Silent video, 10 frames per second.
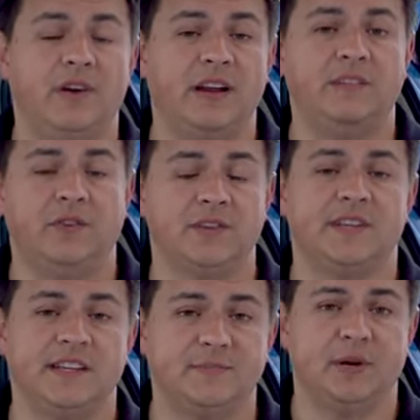or not a
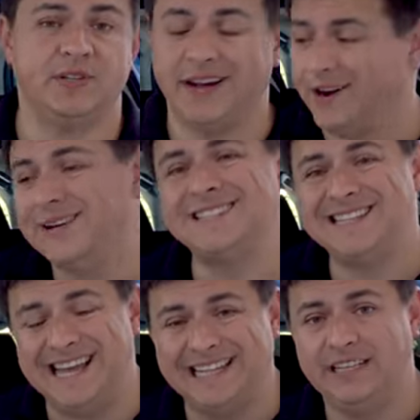full-size spare tire is
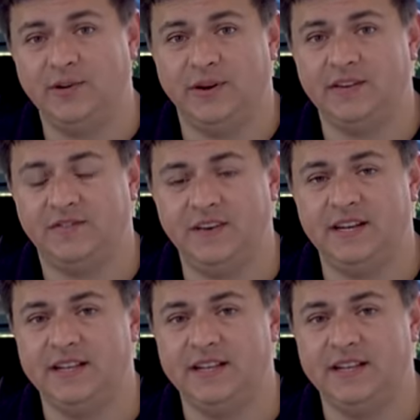likely going to fit